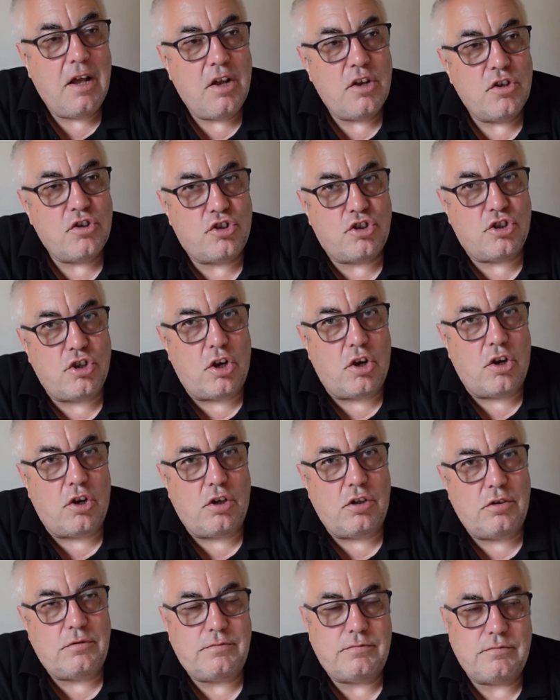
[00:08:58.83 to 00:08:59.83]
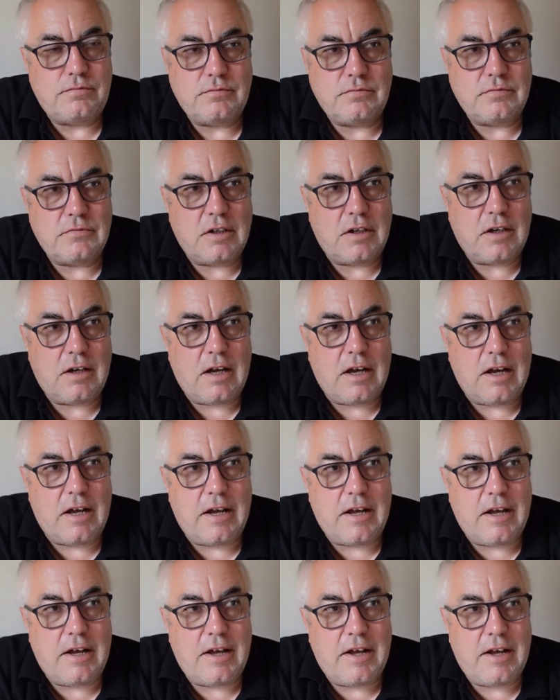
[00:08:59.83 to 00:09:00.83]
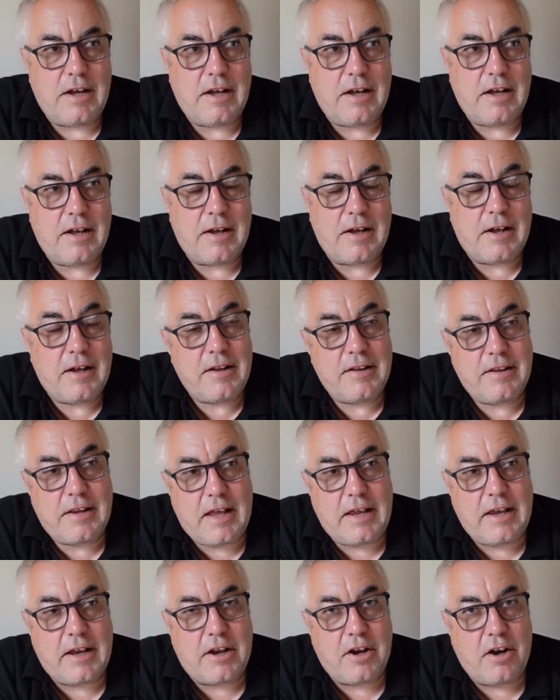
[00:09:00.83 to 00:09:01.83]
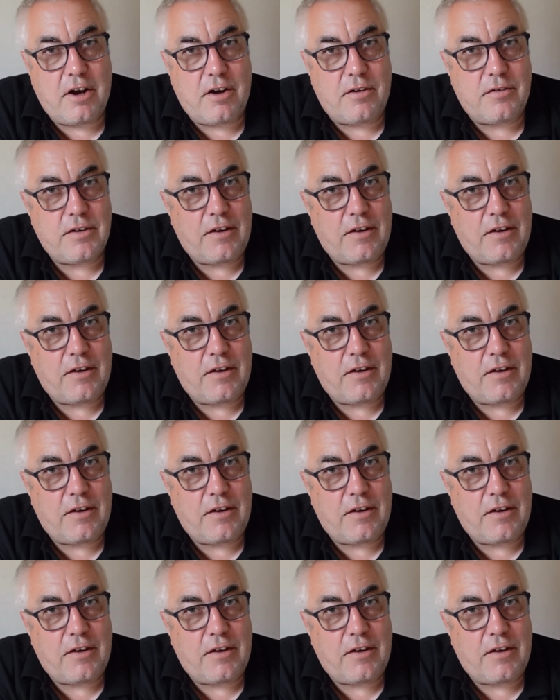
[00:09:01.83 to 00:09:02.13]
So, uh, there you go.